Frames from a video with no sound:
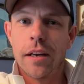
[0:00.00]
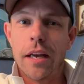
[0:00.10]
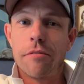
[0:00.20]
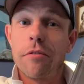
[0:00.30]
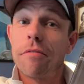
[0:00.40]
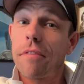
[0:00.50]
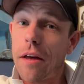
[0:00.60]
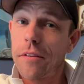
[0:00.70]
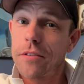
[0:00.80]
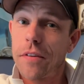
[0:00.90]
If you've
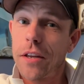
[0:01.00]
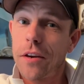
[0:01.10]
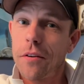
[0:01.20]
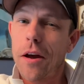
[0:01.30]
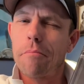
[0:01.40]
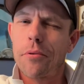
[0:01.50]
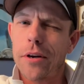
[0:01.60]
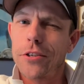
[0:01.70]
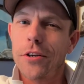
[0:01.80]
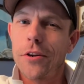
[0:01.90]
found this video, I'm
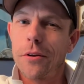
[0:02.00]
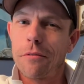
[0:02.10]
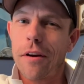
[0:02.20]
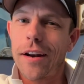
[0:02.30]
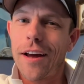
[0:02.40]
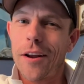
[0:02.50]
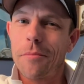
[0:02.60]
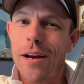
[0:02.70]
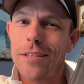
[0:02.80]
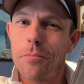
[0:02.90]
pretty sure you can find out how to
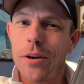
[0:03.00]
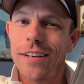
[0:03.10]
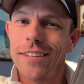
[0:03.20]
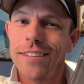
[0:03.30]
buy his book.